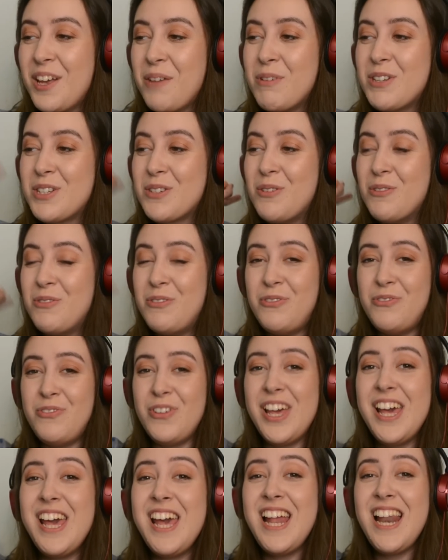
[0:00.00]
so much cool.
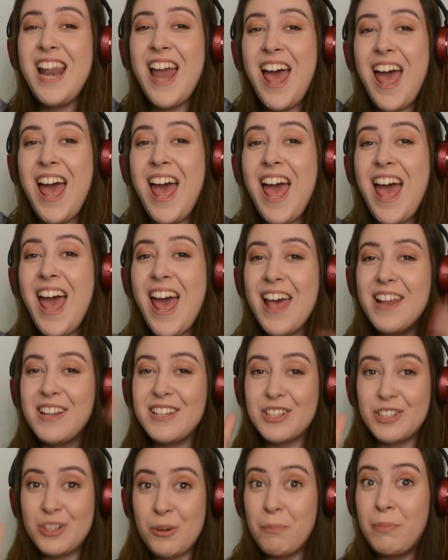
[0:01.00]
Feel
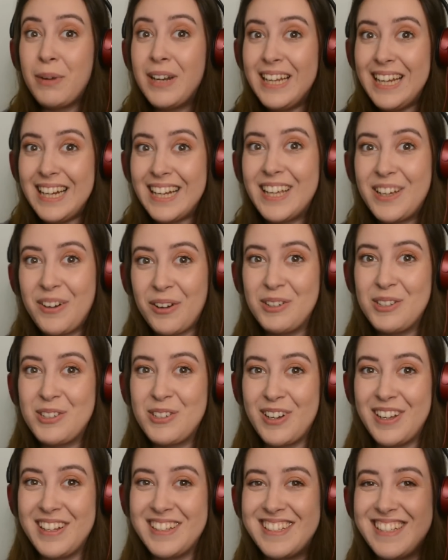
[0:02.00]
it! Completely
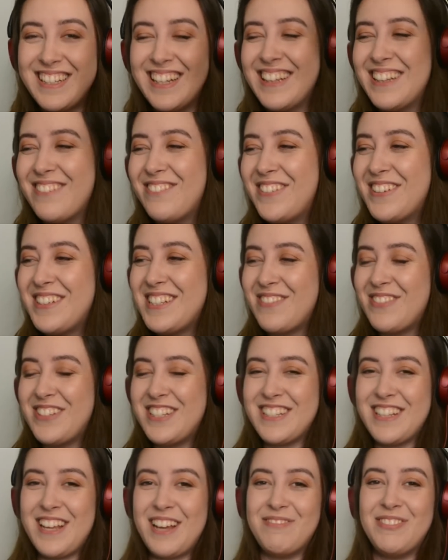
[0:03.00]
contrasts to the voice that we
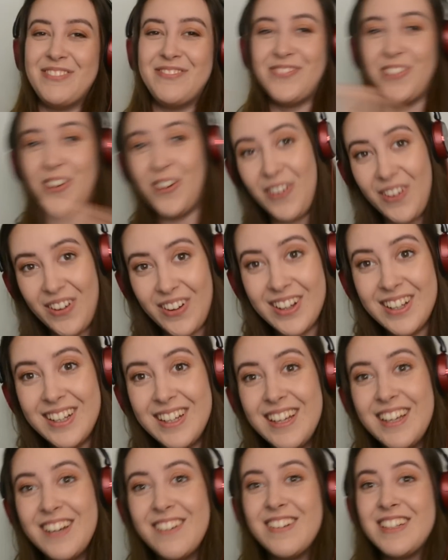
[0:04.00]
just heard before,
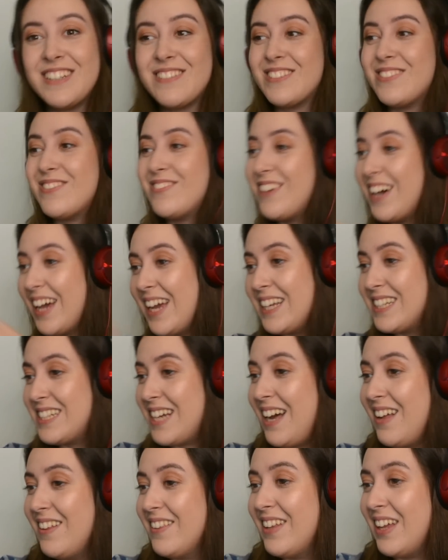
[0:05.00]
which was way
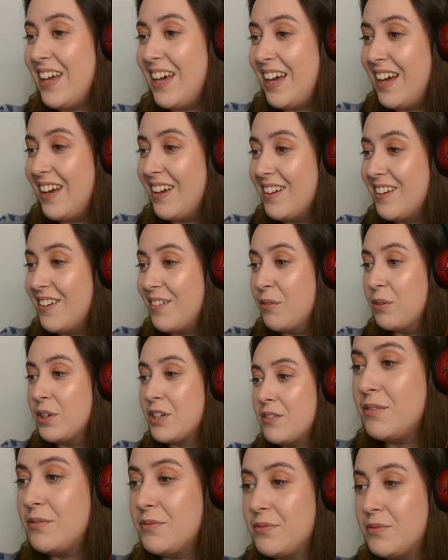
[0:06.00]
down there.
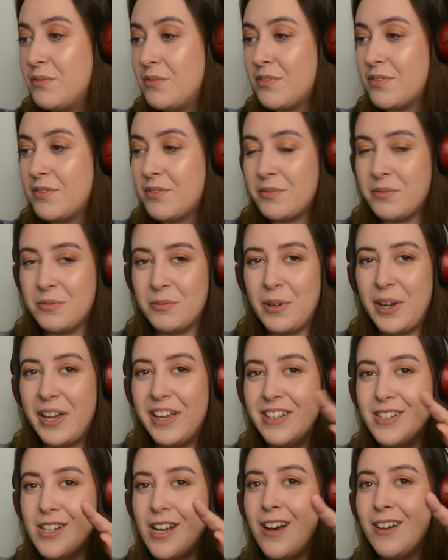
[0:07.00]

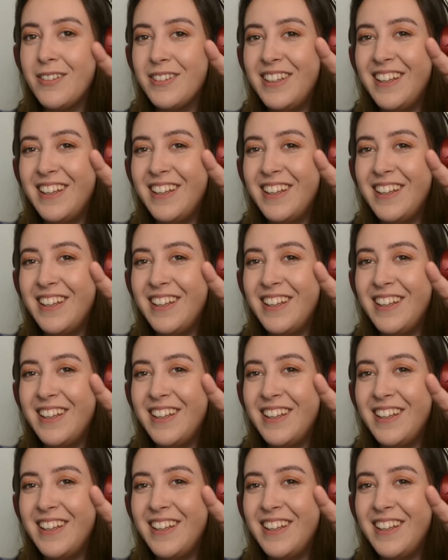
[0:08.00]
Way down.